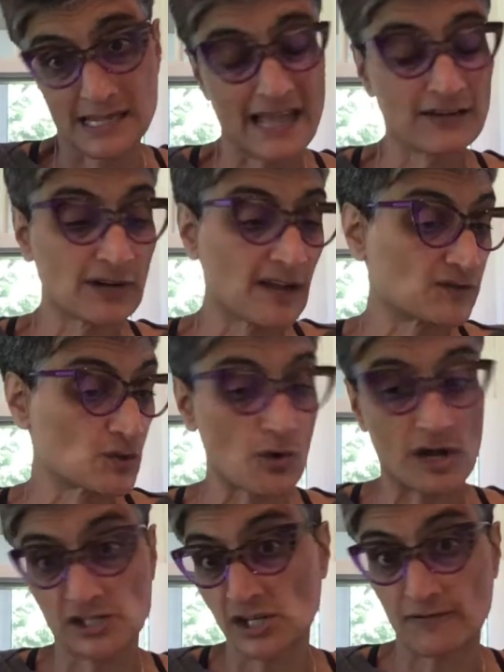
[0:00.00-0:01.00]
I don't have to
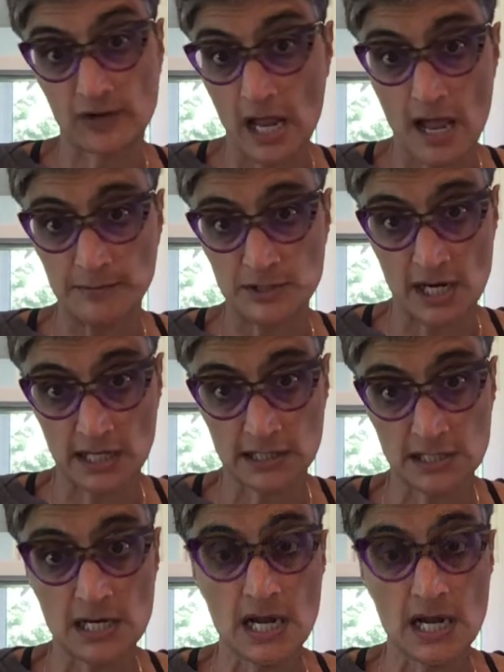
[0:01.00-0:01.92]
wash every object.